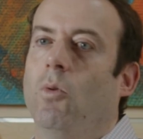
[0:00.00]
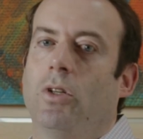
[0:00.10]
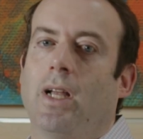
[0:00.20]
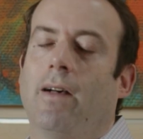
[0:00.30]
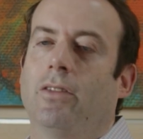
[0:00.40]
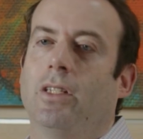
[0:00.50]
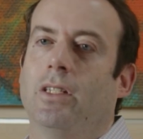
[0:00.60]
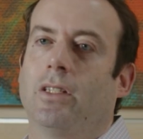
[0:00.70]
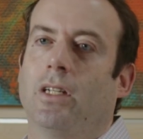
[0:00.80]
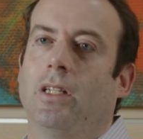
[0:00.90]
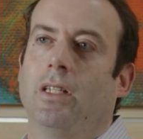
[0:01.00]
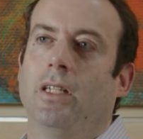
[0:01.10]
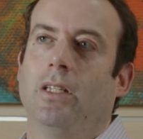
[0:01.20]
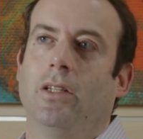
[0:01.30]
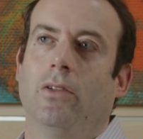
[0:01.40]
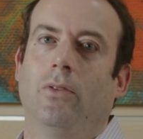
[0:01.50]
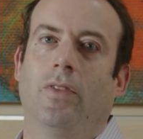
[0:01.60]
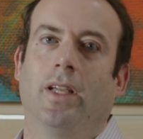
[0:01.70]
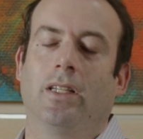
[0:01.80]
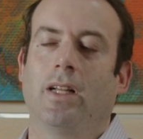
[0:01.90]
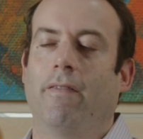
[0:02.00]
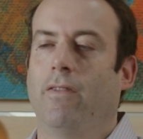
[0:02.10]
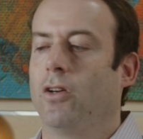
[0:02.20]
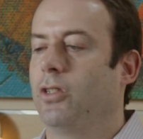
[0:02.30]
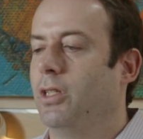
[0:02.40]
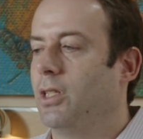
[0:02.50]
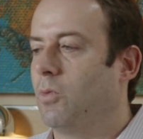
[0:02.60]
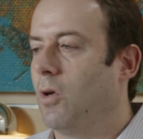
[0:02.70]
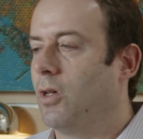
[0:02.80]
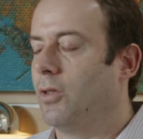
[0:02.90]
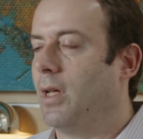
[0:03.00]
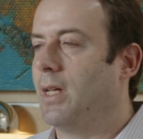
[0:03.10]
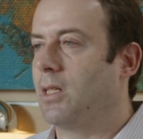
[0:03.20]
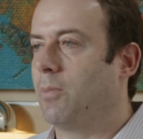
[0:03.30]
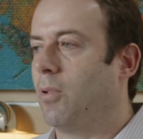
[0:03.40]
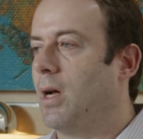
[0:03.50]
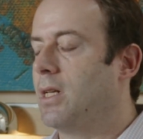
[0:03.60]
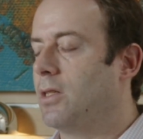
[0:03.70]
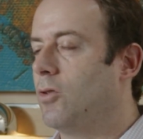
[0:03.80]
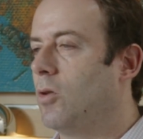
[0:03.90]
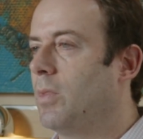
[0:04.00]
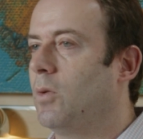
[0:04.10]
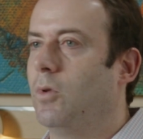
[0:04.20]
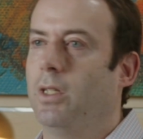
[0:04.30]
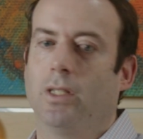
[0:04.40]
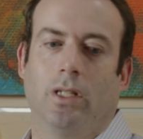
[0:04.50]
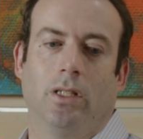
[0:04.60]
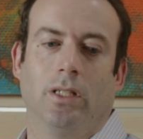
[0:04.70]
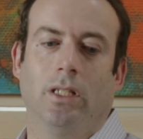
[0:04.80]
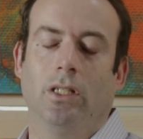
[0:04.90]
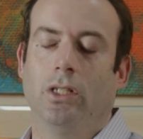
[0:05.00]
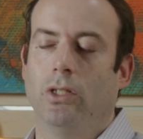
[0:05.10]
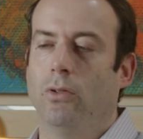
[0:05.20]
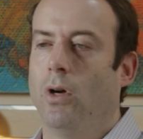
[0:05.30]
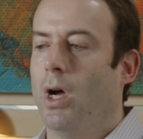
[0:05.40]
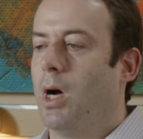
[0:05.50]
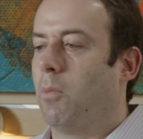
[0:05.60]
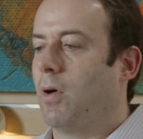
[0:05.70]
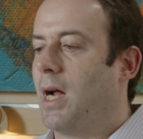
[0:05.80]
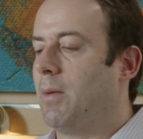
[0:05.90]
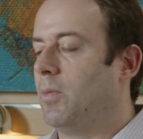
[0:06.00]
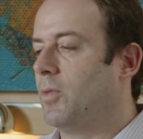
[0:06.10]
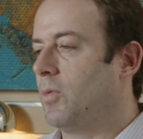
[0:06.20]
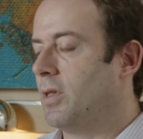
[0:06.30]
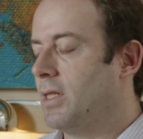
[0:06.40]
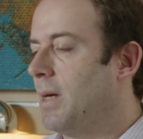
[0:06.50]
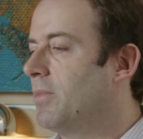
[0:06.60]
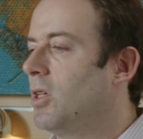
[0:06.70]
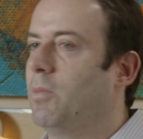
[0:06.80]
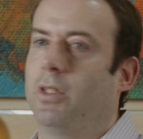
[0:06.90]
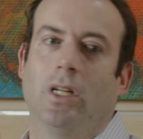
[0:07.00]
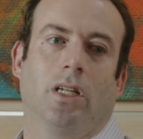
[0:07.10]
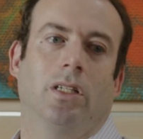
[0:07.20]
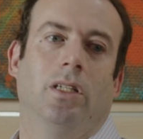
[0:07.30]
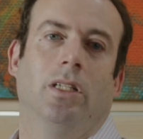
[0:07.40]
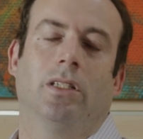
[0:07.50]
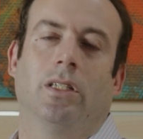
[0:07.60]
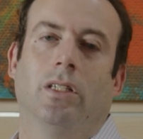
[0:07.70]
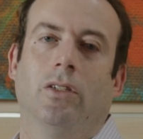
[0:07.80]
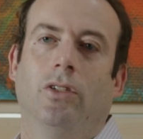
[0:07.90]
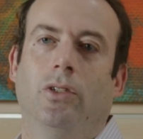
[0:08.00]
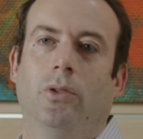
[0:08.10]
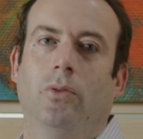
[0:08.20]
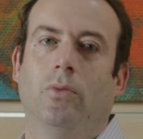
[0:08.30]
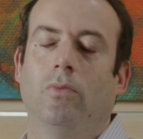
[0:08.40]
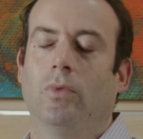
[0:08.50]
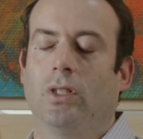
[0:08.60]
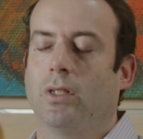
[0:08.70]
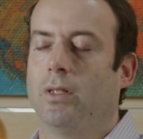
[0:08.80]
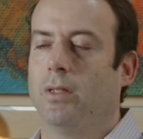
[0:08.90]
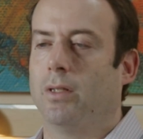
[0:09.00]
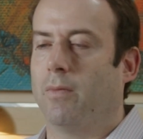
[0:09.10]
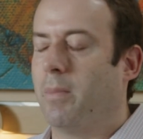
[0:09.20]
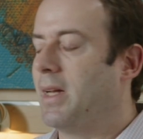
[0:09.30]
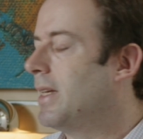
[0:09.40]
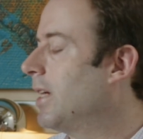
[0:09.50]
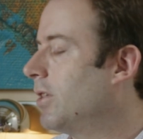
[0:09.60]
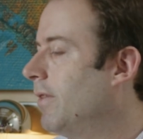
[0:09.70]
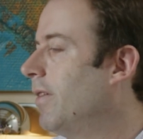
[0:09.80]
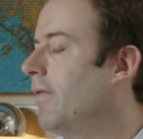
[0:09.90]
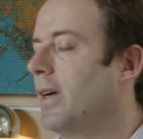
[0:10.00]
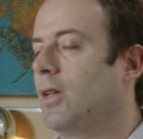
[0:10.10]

which obviously is going to lead to things not functioning as well as it normally would. It's going to lead to problems with stem cell production. It's going to just may potentially even affect